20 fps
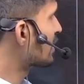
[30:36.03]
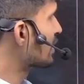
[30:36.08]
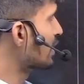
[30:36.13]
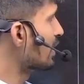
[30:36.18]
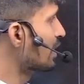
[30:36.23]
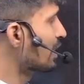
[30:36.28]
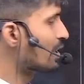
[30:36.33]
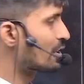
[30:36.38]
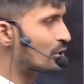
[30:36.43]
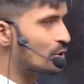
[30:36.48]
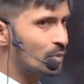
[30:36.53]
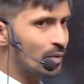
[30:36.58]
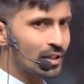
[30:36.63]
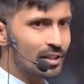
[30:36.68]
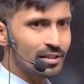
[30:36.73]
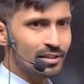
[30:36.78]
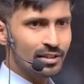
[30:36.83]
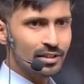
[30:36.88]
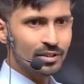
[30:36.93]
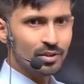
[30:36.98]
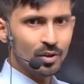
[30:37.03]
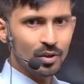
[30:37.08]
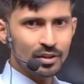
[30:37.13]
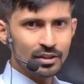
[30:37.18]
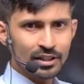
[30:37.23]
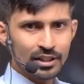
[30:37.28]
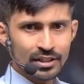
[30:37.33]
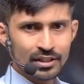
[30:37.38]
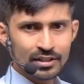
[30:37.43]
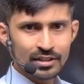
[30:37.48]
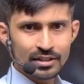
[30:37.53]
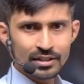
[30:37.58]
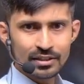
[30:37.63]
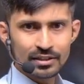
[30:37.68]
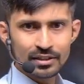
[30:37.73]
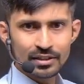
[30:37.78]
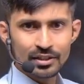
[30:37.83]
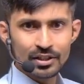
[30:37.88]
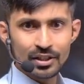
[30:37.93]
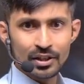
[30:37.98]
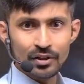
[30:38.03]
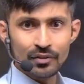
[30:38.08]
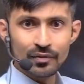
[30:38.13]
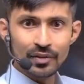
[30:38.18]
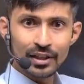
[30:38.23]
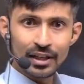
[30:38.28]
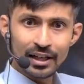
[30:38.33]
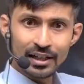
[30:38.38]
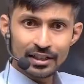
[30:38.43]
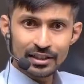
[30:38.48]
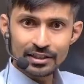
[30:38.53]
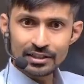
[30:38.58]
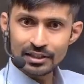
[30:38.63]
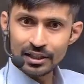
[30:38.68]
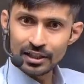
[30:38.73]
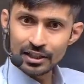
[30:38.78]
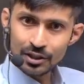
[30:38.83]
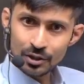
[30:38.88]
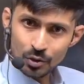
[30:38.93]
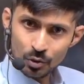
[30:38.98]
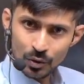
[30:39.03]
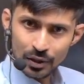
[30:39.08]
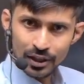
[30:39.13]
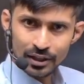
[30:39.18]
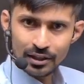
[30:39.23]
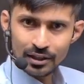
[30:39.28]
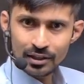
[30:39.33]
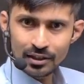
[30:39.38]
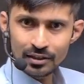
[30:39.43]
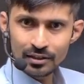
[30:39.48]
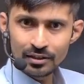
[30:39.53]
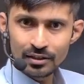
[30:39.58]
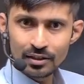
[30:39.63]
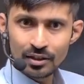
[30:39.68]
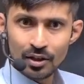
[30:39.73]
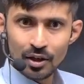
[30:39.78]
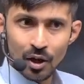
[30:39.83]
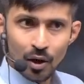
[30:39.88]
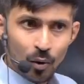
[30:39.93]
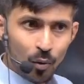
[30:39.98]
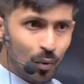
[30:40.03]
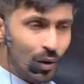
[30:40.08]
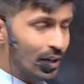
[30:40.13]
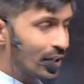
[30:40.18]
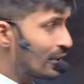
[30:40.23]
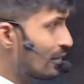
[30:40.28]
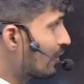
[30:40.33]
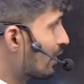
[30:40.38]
raised to x, this all things we can study together. Whatever